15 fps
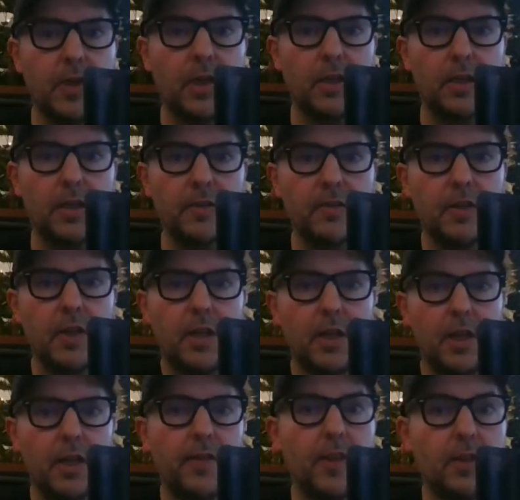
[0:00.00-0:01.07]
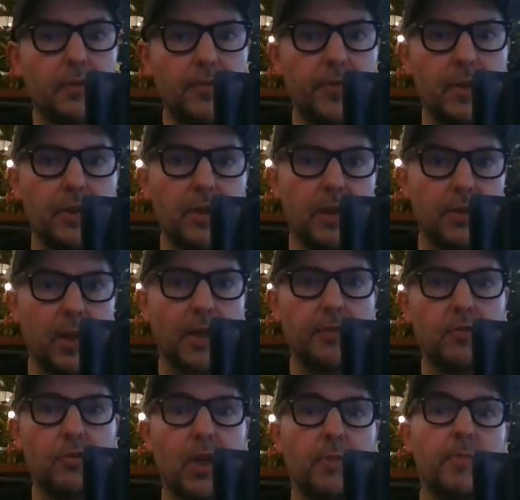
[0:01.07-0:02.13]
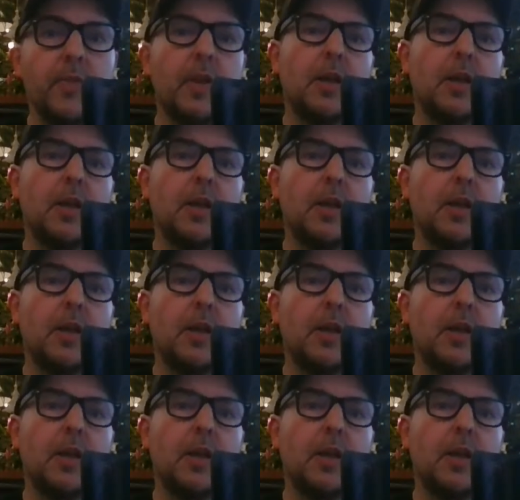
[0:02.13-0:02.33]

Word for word: in this in this vid- live stream